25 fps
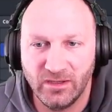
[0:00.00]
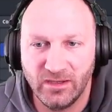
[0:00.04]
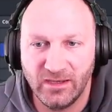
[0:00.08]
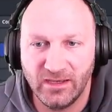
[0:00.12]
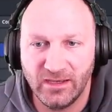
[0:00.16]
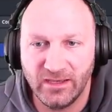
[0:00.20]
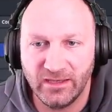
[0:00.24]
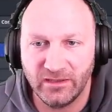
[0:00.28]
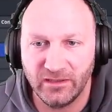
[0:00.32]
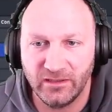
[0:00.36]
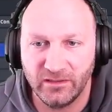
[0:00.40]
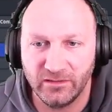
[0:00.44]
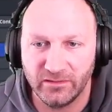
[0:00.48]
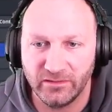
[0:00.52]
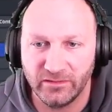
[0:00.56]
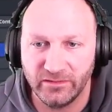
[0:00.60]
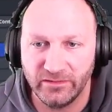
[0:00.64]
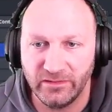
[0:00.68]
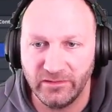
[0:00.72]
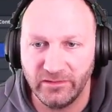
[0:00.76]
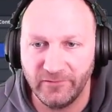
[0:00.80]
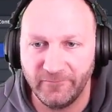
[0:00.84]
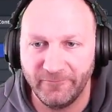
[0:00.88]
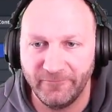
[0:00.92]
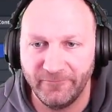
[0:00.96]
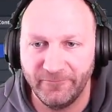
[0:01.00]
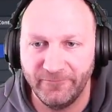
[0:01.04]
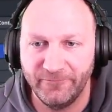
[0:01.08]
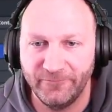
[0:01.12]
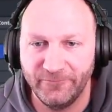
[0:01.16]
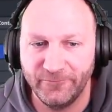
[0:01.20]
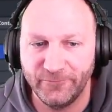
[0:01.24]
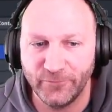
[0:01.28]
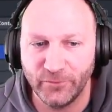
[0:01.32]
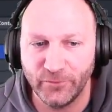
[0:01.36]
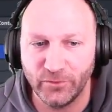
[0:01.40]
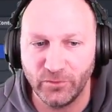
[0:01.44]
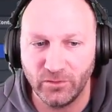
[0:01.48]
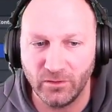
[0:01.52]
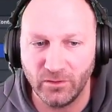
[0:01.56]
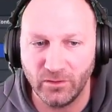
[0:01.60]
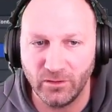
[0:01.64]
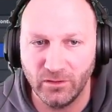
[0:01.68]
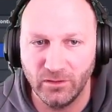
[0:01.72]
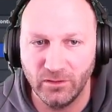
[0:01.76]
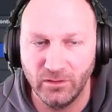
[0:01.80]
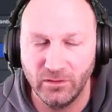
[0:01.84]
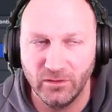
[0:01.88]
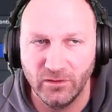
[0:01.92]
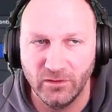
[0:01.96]
I get the
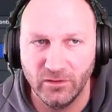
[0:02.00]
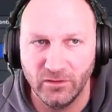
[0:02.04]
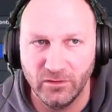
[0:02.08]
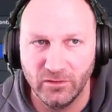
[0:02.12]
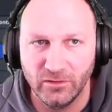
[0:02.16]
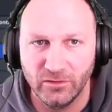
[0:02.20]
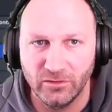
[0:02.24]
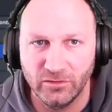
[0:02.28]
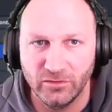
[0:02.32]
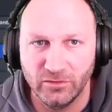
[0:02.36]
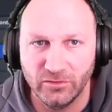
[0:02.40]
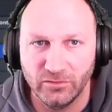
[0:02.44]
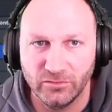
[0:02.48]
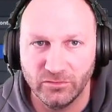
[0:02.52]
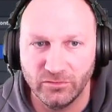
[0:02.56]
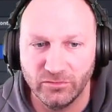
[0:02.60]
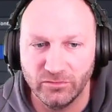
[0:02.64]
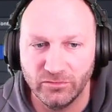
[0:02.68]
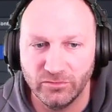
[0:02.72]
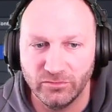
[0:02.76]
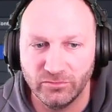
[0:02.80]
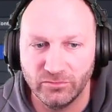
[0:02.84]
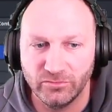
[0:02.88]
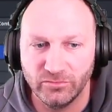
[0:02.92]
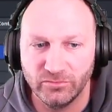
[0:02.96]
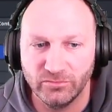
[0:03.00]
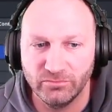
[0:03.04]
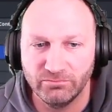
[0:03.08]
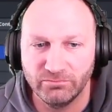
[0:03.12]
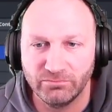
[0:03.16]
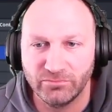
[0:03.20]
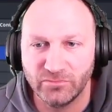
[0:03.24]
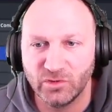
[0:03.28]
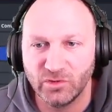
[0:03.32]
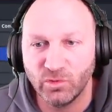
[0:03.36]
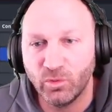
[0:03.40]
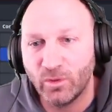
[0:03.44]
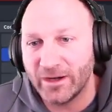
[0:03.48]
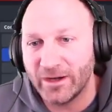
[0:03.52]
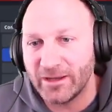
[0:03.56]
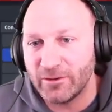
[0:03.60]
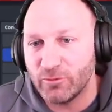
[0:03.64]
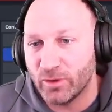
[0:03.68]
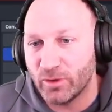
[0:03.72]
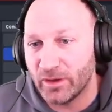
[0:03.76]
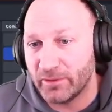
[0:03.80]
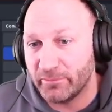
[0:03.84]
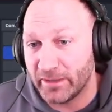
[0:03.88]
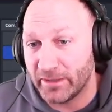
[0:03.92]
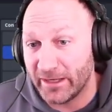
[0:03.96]
full
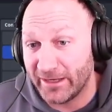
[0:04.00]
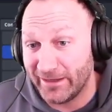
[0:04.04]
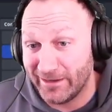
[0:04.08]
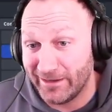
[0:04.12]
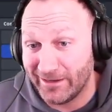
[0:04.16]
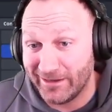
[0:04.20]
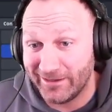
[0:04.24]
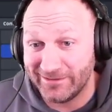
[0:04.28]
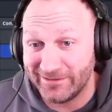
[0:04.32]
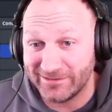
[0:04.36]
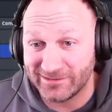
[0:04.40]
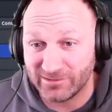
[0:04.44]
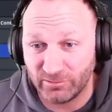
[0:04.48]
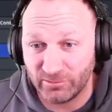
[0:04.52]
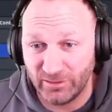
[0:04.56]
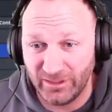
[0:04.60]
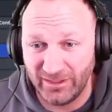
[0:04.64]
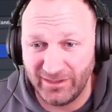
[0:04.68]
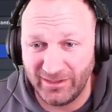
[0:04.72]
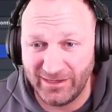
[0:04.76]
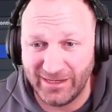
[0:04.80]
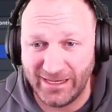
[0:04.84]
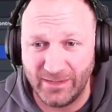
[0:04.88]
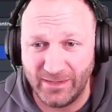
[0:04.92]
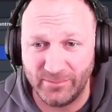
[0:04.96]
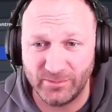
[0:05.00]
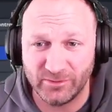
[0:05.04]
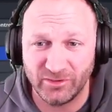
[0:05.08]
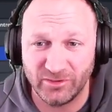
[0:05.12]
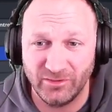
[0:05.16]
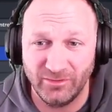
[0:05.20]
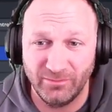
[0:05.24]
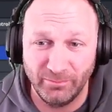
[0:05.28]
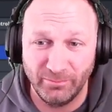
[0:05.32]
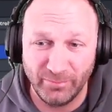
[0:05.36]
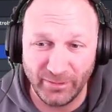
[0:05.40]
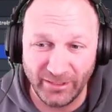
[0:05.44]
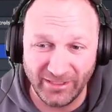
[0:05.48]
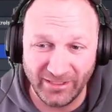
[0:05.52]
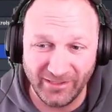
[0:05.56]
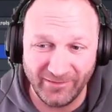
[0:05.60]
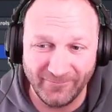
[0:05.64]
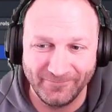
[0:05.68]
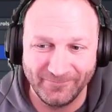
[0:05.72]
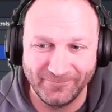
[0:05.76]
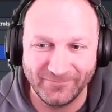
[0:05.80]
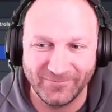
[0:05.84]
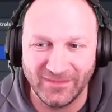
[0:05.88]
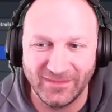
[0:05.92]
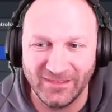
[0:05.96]
21 by 9 screen capture.
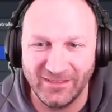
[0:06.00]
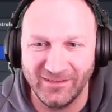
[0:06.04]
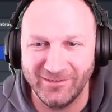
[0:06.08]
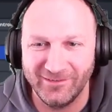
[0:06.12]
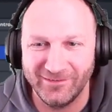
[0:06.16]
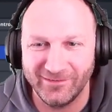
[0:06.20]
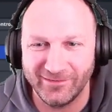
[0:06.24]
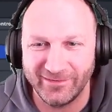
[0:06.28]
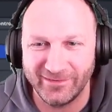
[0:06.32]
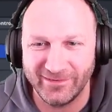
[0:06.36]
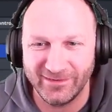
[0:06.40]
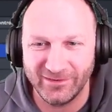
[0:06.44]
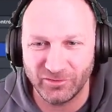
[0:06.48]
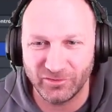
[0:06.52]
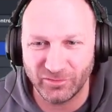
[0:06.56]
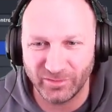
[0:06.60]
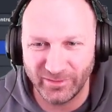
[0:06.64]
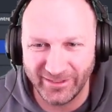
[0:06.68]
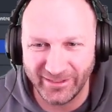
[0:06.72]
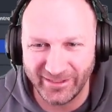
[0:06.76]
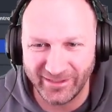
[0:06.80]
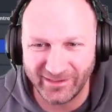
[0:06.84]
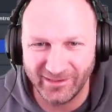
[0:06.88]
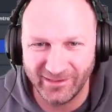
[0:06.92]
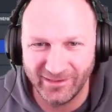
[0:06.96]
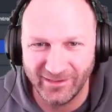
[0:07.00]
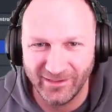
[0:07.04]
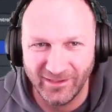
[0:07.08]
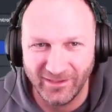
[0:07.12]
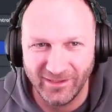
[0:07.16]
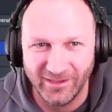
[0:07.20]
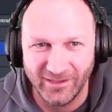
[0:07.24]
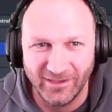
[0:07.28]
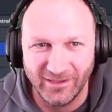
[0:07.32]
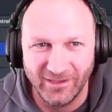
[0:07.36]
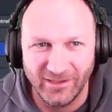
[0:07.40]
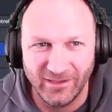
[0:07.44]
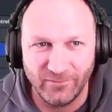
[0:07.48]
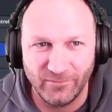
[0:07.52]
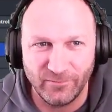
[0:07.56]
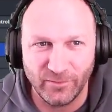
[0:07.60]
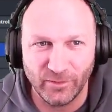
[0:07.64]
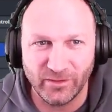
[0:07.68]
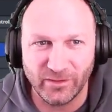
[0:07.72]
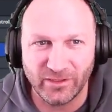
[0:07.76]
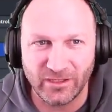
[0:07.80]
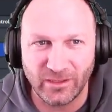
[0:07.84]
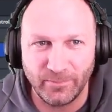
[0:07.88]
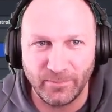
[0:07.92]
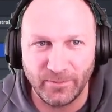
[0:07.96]
But here's the trick. If you
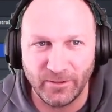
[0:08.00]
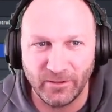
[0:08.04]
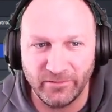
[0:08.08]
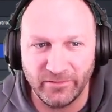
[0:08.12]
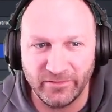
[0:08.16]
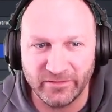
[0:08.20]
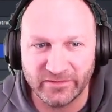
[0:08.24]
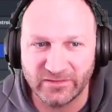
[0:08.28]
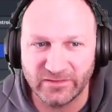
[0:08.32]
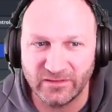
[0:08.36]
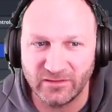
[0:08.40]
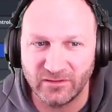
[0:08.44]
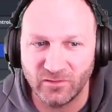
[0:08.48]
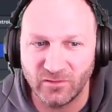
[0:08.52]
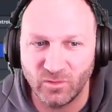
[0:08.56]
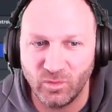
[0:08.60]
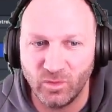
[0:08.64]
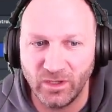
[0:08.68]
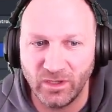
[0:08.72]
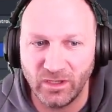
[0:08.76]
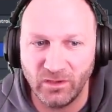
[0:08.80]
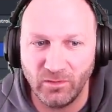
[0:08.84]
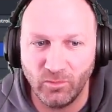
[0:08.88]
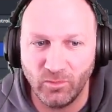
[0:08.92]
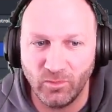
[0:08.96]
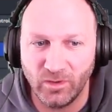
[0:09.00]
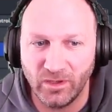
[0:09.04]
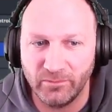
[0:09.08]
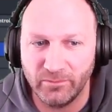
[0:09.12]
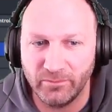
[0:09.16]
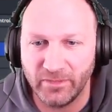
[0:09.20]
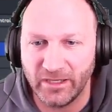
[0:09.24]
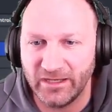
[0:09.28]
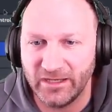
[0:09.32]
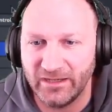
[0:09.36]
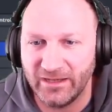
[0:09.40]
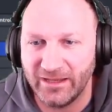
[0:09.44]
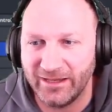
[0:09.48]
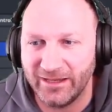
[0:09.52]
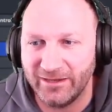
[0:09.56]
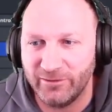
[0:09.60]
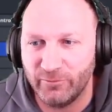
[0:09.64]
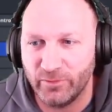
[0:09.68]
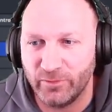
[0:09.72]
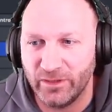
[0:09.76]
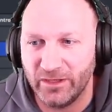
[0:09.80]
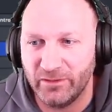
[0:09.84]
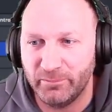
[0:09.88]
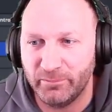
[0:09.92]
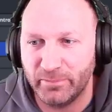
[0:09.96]
look up here, this is a 21 by 9
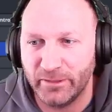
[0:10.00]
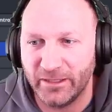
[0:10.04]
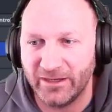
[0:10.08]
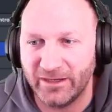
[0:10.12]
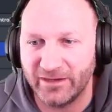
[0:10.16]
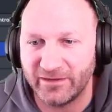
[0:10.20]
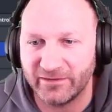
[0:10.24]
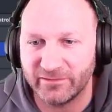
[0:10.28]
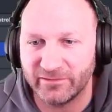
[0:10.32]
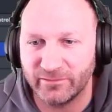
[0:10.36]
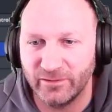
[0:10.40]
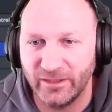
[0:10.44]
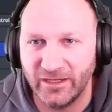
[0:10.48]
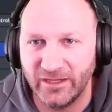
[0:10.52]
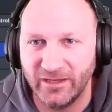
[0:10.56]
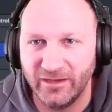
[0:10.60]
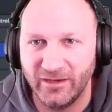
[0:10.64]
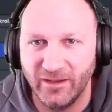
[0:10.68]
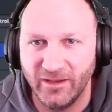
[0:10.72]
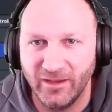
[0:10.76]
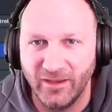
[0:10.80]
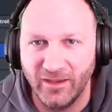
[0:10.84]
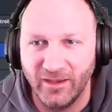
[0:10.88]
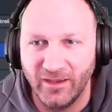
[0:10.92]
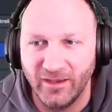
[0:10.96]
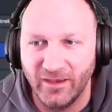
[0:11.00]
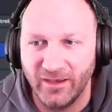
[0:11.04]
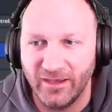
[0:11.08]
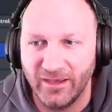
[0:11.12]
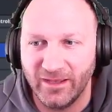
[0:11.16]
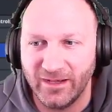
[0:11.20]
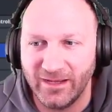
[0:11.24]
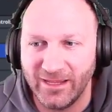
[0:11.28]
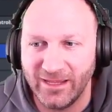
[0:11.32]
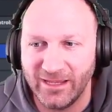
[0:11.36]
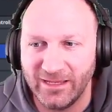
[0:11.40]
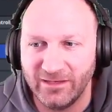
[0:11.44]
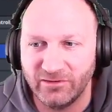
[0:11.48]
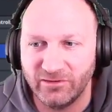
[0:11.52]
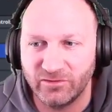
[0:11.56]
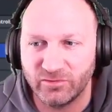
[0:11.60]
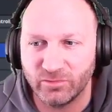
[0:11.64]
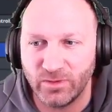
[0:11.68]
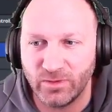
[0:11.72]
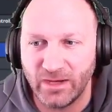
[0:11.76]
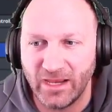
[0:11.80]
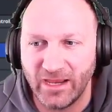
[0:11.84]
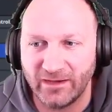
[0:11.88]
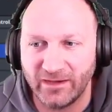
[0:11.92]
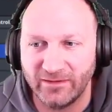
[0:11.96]
red box, right? And I
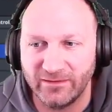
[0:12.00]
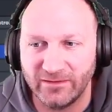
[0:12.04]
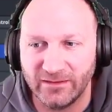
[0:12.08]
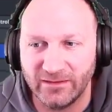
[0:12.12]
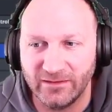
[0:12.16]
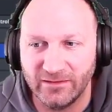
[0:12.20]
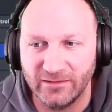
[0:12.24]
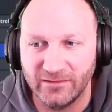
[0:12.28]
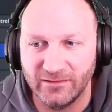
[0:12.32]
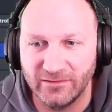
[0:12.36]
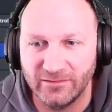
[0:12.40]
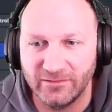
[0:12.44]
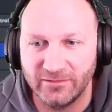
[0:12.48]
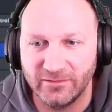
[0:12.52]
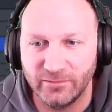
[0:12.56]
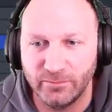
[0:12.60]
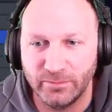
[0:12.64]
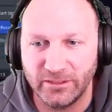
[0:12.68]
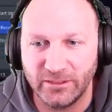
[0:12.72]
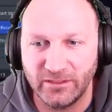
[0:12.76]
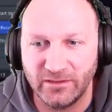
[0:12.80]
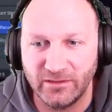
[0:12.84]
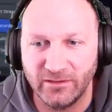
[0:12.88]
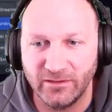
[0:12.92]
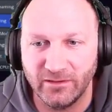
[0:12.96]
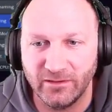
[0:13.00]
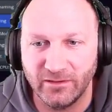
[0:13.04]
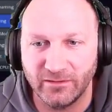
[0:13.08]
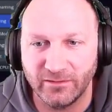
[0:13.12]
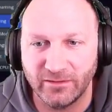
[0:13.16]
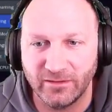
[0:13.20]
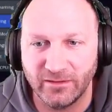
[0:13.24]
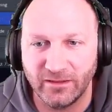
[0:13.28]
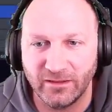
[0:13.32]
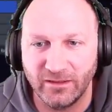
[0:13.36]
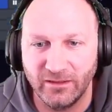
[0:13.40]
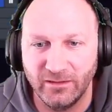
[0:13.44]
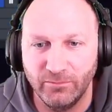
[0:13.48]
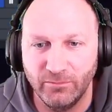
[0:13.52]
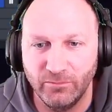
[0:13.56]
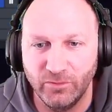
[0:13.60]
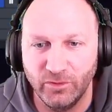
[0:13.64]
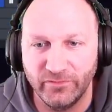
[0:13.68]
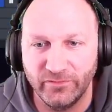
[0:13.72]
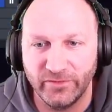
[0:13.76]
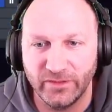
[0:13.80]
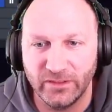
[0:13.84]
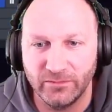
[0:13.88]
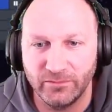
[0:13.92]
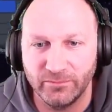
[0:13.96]
dragged it to be uh, kind of
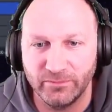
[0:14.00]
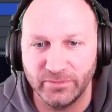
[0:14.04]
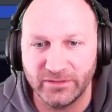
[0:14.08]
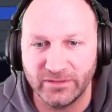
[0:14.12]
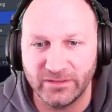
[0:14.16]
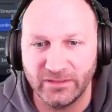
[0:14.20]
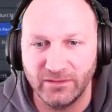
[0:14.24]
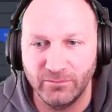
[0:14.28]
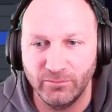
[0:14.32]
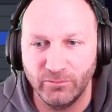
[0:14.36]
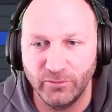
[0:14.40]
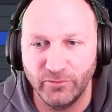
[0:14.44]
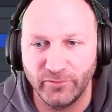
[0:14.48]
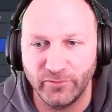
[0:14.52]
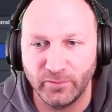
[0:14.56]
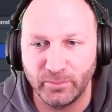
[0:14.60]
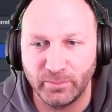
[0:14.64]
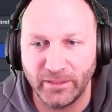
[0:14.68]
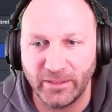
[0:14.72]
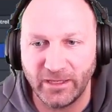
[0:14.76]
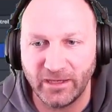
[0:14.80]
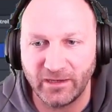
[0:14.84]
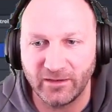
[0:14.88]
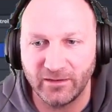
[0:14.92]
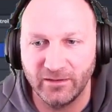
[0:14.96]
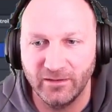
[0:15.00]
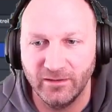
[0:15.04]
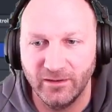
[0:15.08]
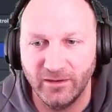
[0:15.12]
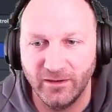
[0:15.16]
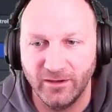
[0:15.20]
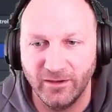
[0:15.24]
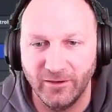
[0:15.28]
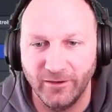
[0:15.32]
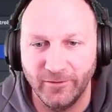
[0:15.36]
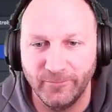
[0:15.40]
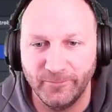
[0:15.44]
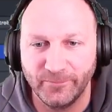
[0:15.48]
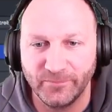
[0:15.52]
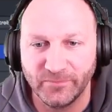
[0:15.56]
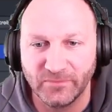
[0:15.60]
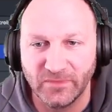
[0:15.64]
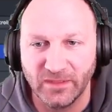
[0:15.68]
move it, but then move it back. Um,